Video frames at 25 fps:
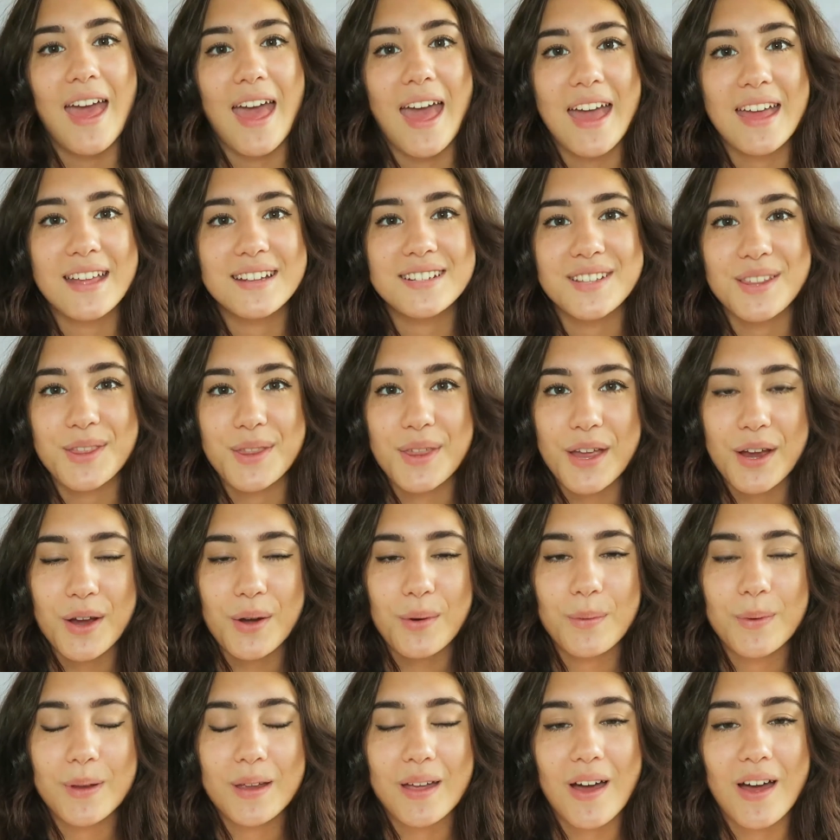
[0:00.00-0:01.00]
And
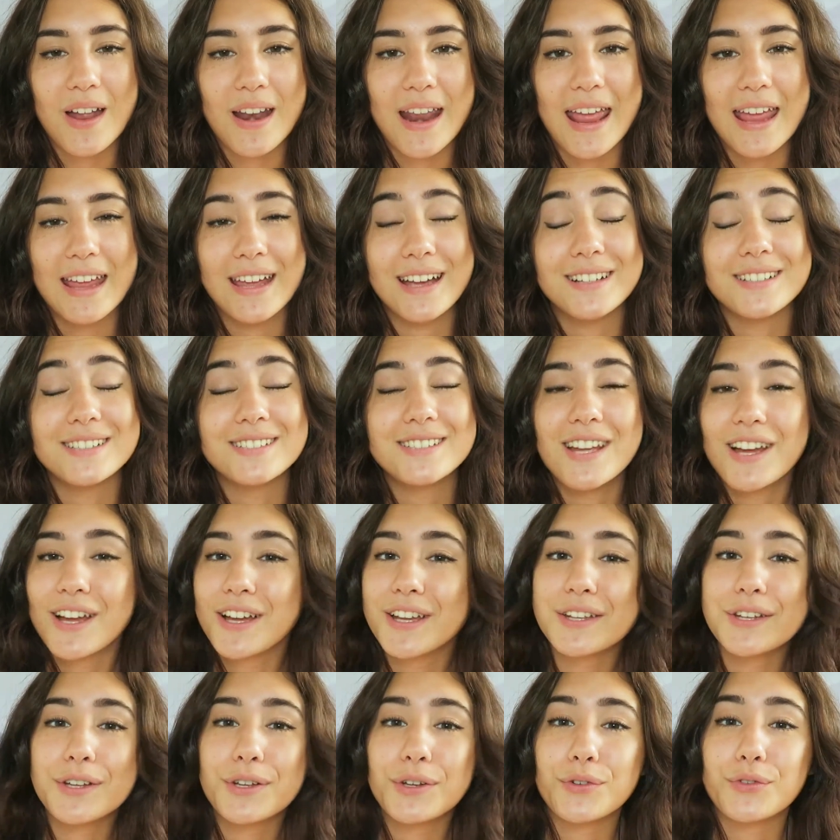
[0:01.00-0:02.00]
there we got a
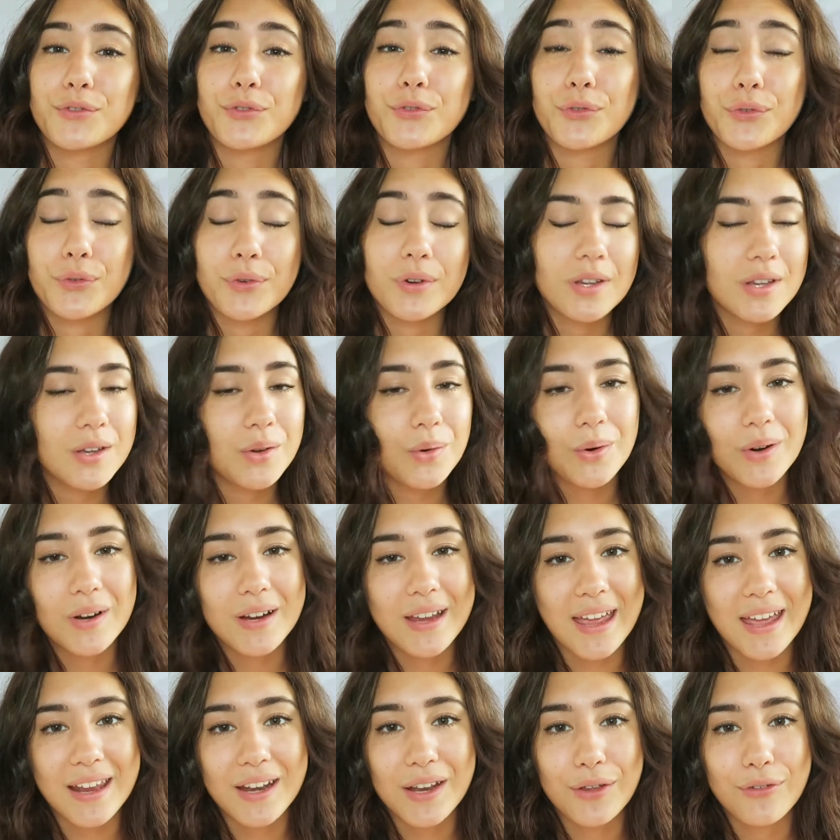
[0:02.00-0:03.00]
ton of free
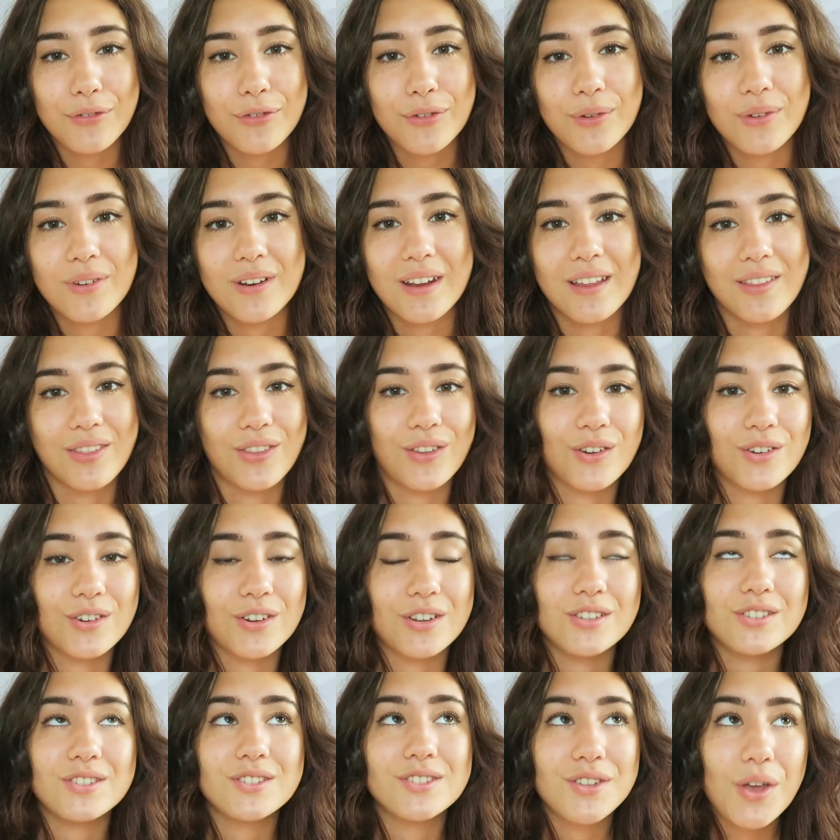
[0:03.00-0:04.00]
organic food and
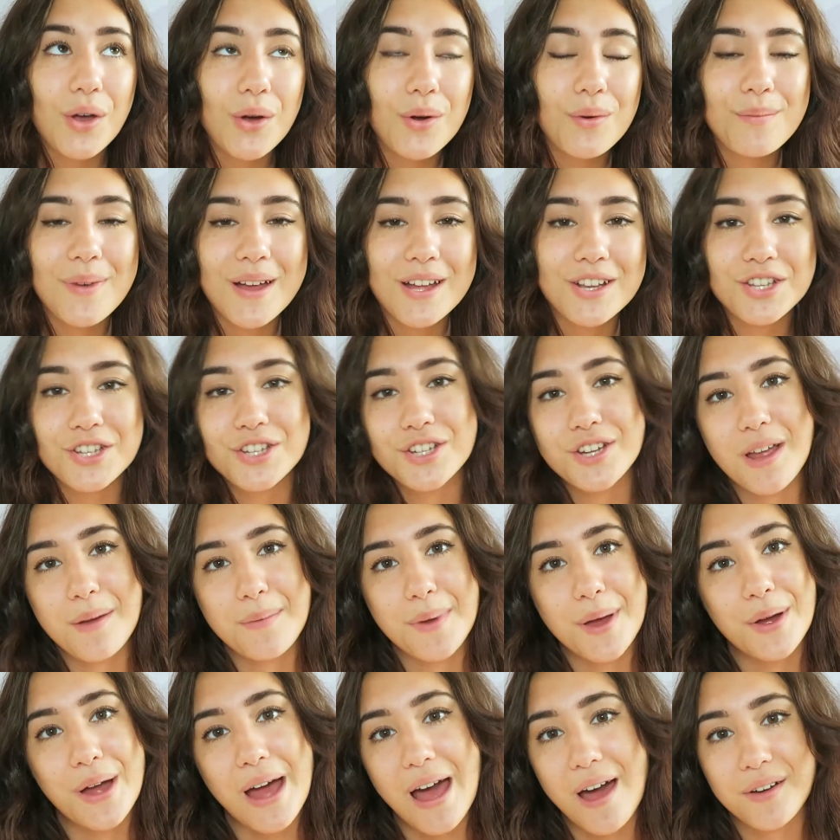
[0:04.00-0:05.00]
learned so much
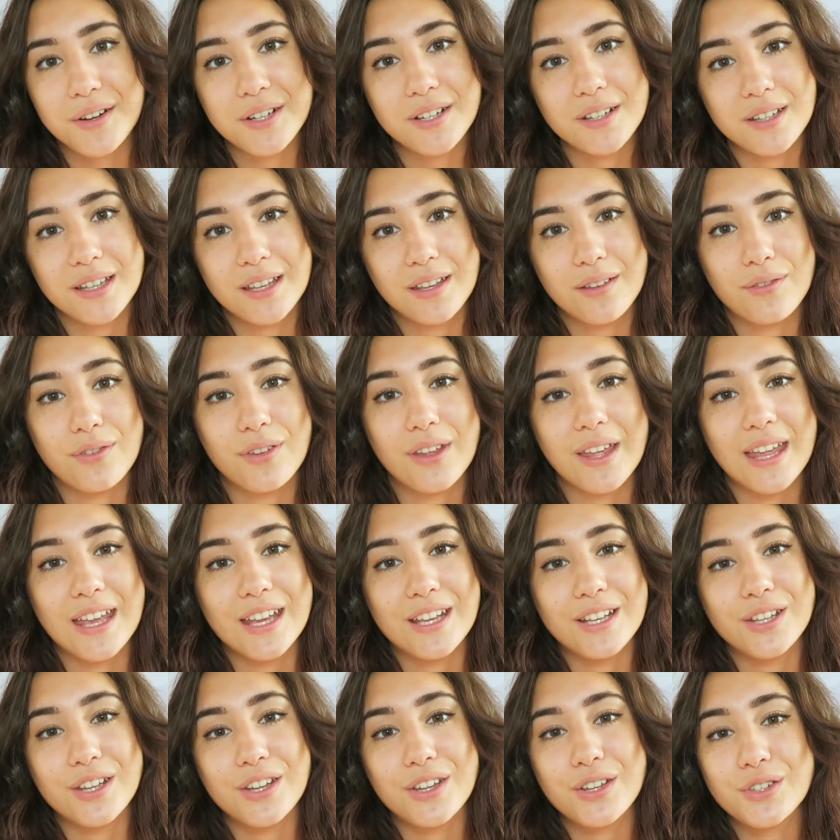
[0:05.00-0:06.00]
about how to live
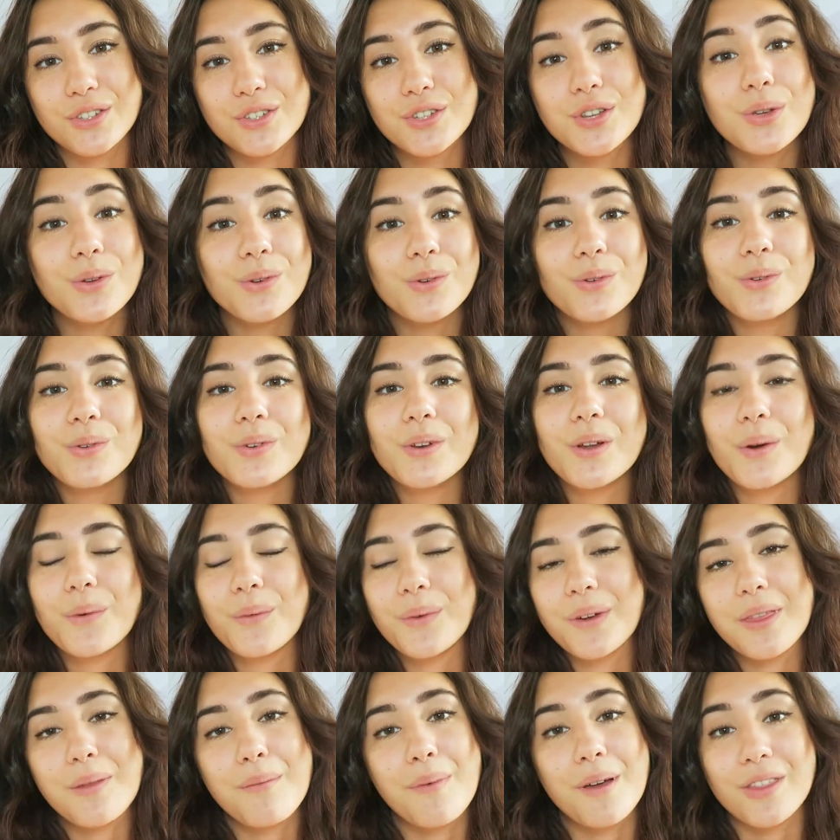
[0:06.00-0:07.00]
in tune
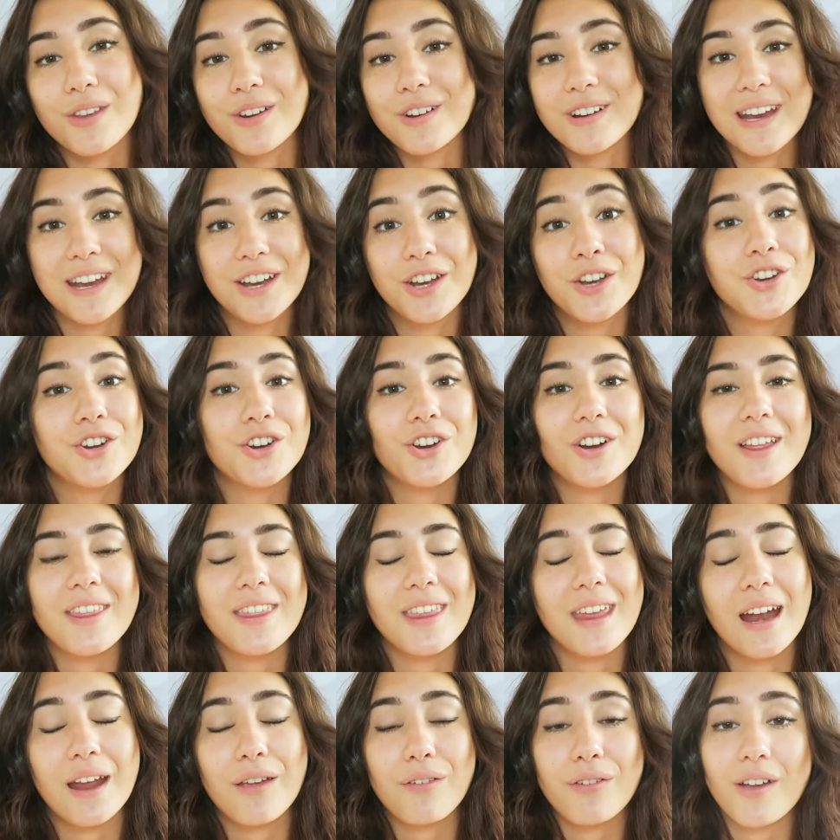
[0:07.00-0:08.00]
with Mother Nature
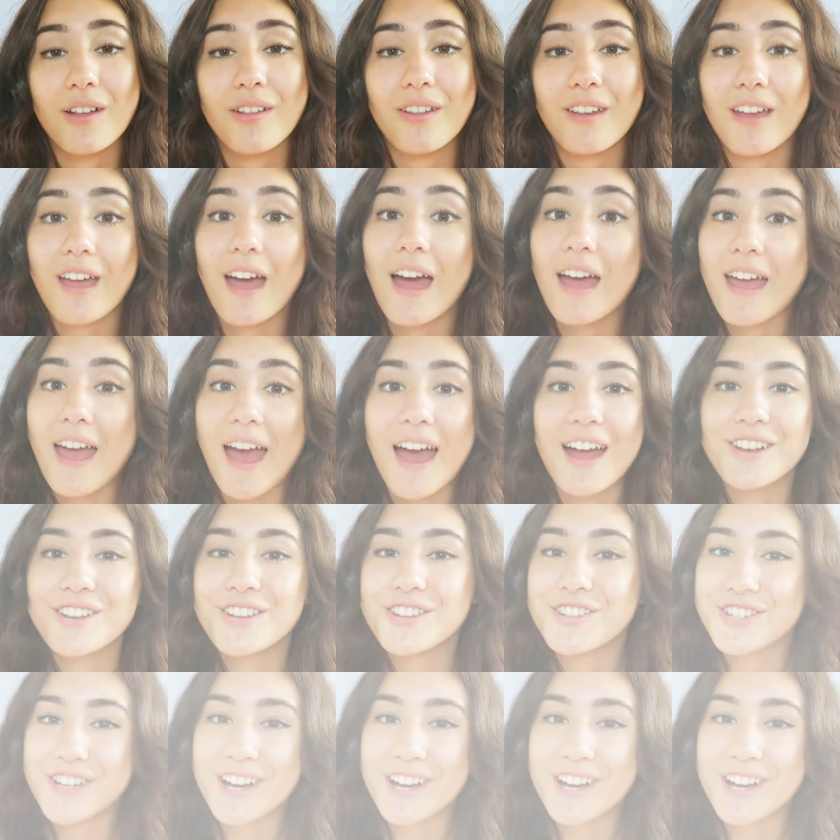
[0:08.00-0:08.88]
that I felt like I had to